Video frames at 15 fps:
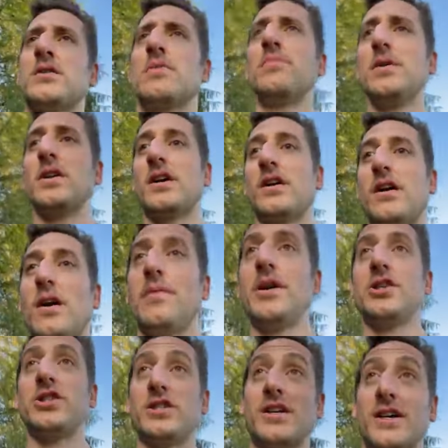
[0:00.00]
So when we look at
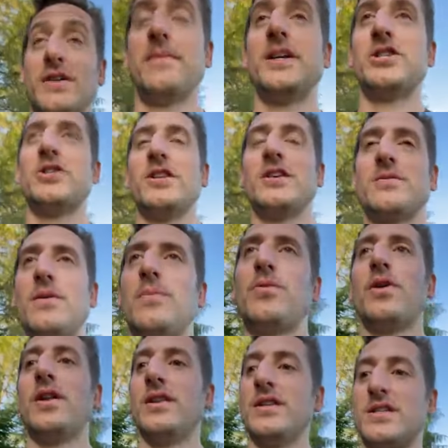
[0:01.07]
carbohydrates, like I mentioned, that's why
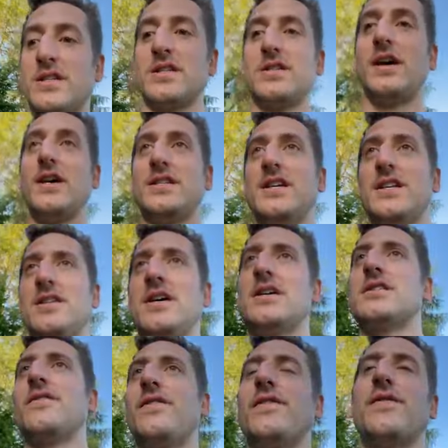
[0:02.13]
I brought up the satiety
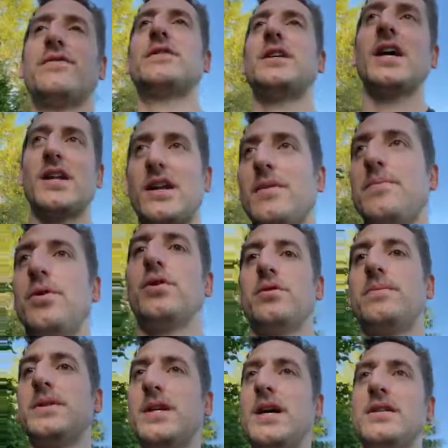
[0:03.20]
index. If you take like
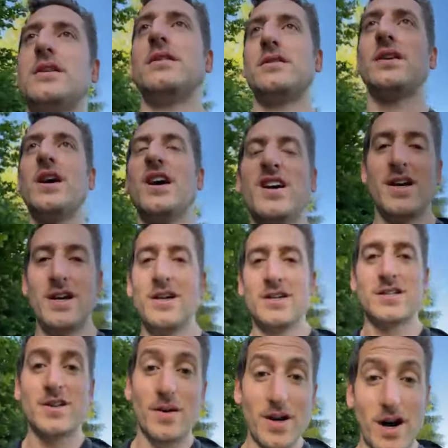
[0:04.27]
boiled potatoes,
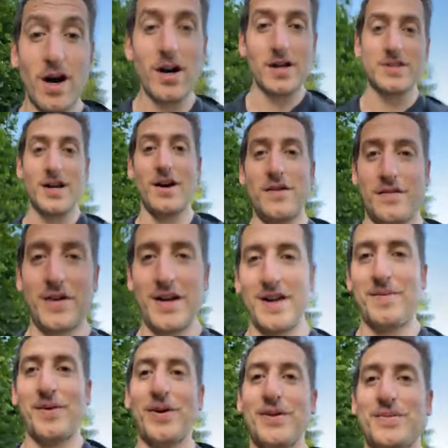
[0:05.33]
it's quite hard to
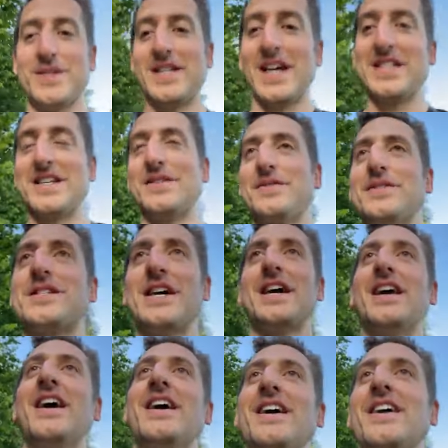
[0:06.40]
overeat boiled potato. I'm not
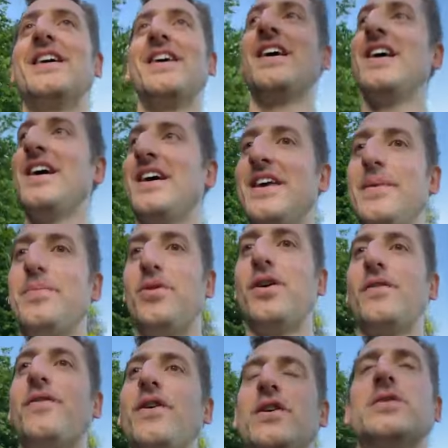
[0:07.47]
saying eat
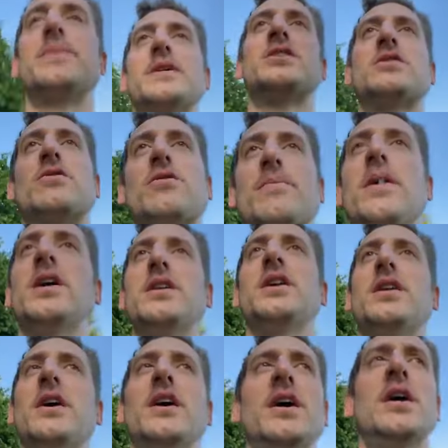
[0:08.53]
boring foods, but it's just a
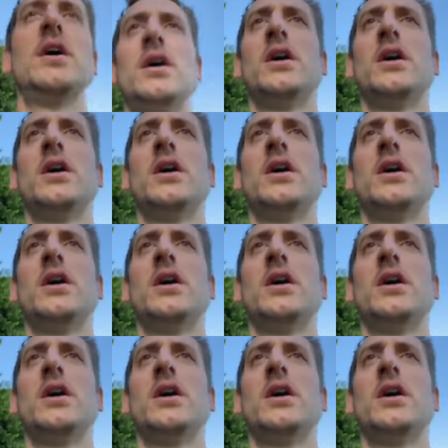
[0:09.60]
reminder that